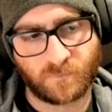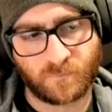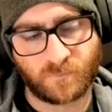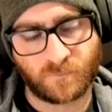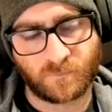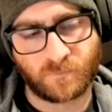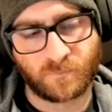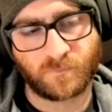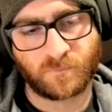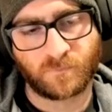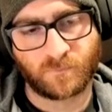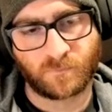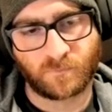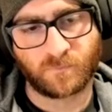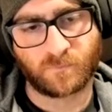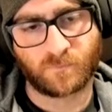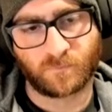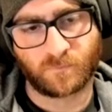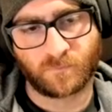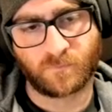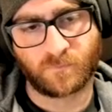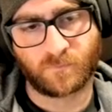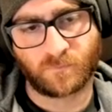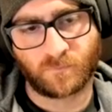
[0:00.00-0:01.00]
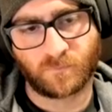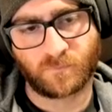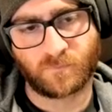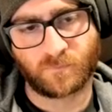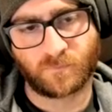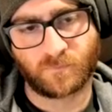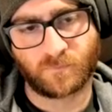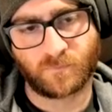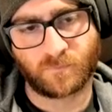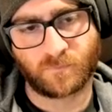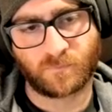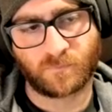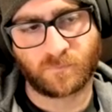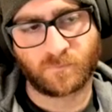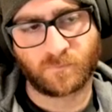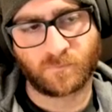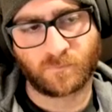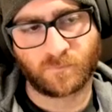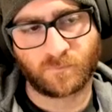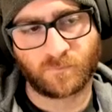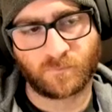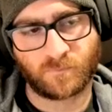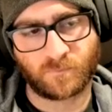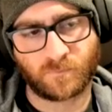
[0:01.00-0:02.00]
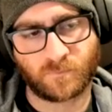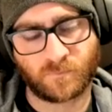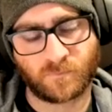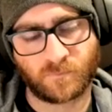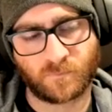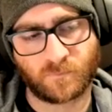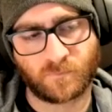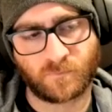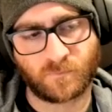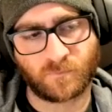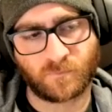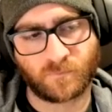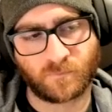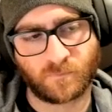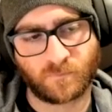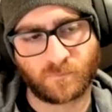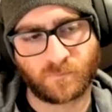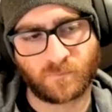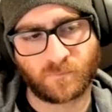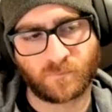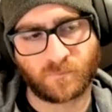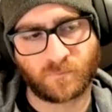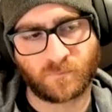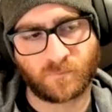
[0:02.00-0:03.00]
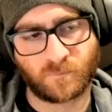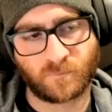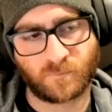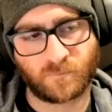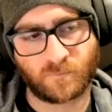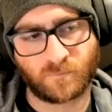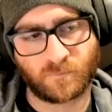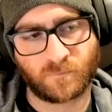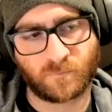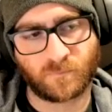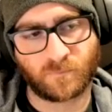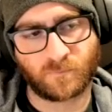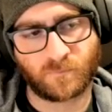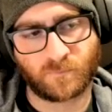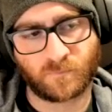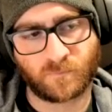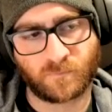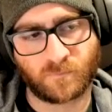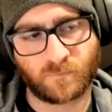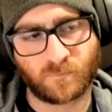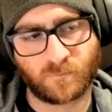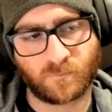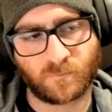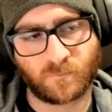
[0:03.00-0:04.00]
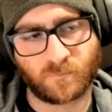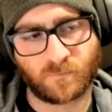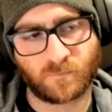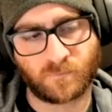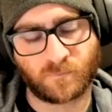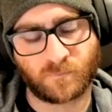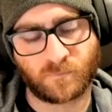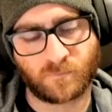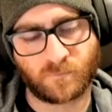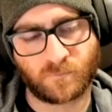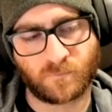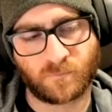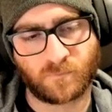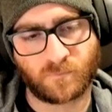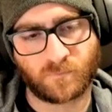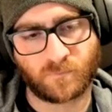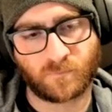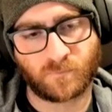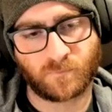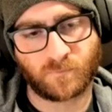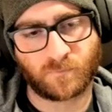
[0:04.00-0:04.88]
No words are spoken by the person on screen.